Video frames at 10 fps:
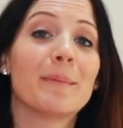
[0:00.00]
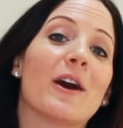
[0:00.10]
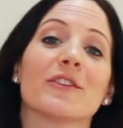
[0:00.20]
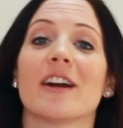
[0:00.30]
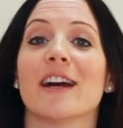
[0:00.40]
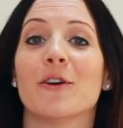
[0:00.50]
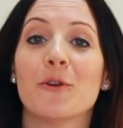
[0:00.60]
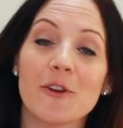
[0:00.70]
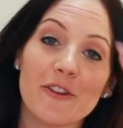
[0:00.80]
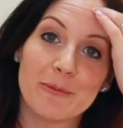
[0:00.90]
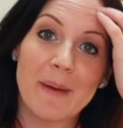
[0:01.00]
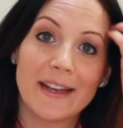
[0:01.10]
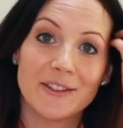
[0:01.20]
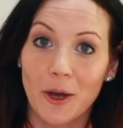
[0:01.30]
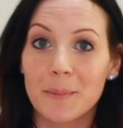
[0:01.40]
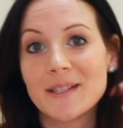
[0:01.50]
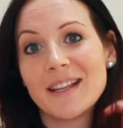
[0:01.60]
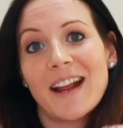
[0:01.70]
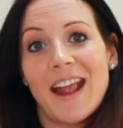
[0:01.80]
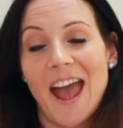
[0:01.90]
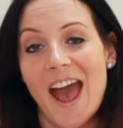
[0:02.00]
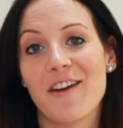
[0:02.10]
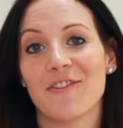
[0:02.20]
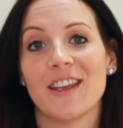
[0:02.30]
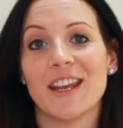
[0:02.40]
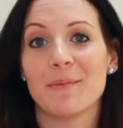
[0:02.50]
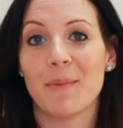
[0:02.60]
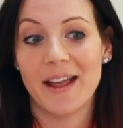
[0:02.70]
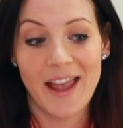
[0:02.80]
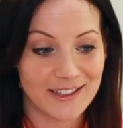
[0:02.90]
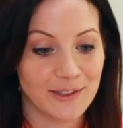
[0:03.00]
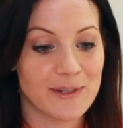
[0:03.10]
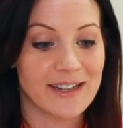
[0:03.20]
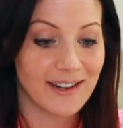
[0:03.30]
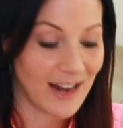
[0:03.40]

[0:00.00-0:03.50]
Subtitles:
about are all of my tops that I have in my activewear and